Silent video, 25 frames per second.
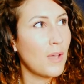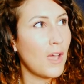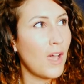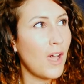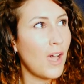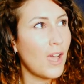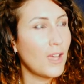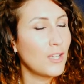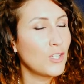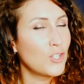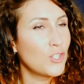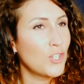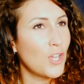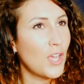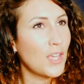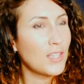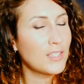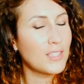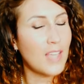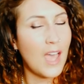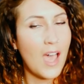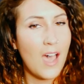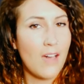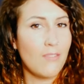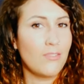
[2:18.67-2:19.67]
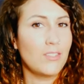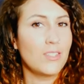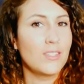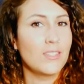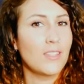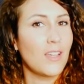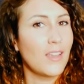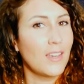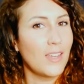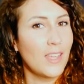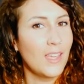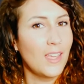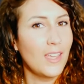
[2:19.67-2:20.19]
but I just haven't
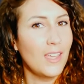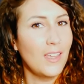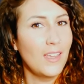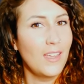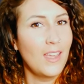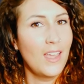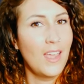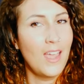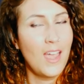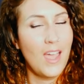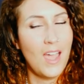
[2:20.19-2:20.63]
done it.